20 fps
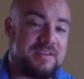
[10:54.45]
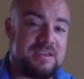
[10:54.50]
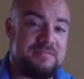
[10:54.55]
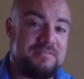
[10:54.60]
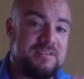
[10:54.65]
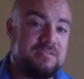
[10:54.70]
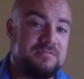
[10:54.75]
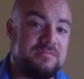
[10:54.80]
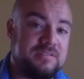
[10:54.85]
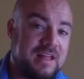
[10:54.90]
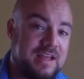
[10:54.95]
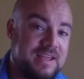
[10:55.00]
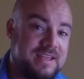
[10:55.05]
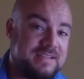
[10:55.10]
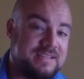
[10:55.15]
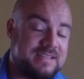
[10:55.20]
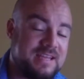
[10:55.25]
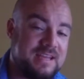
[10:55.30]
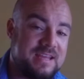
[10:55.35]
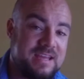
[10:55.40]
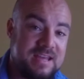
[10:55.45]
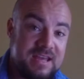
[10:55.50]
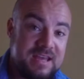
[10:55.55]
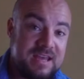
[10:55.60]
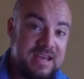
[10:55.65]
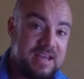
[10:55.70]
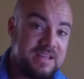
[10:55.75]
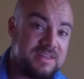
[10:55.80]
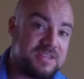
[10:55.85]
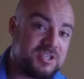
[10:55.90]
If you've liked it,
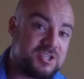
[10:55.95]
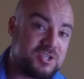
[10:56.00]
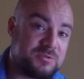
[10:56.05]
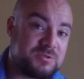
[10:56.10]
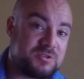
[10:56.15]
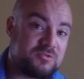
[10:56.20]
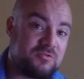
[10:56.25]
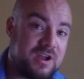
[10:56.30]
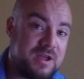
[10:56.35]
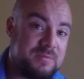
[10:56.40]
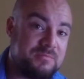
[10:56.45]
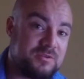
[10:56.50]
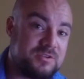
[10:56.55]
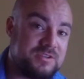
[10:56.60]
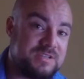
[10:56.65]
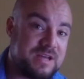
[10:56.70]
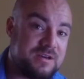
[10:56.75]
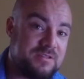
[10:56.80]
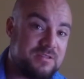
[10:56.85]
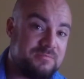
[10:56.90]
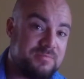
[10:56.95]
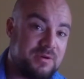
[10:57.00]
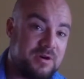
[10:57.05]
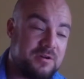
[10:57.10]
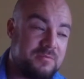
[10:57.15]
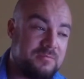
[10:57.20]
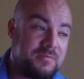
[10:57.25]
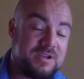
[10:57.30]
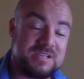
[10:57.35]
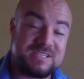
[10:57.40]
hit the subscribe button down the
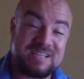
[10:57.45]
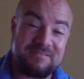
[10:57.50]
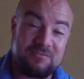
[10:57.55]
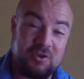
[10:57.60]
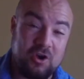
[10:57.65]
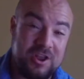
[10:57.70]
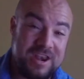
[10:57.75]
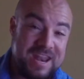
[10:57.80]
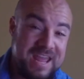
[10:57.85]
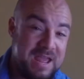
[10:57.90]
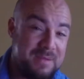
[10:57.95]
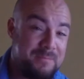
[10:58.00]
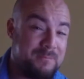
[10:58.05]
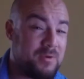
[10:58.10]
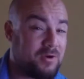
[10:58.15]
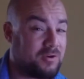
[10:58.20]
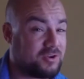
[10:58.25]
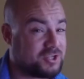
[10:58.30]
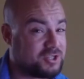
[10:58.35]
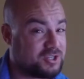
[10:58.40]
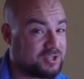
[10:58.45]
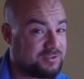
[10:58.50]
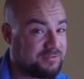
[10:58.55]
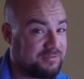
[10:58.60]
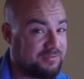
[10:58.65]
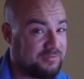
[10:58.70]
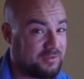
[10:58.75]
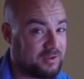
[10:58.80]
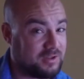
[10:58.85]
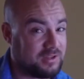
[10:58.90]
bottom, because I've got an inbox just
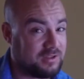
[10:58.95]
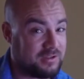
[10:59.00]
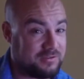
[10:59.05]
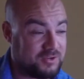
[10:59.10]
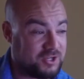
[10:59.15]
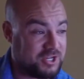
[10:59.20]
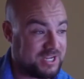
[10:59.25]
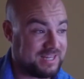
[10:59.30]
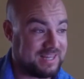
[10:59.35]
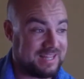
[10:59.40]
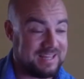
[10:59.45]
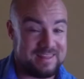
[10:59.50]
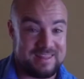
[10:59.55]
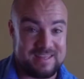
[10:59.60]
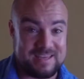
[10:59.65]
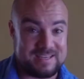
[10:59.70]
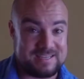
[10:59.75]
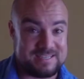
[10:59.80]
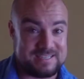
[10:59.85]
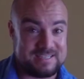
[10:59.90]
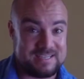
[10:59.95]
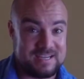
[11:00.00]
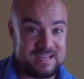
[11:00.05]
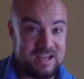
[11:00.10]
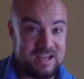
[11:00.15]
full of shit like this.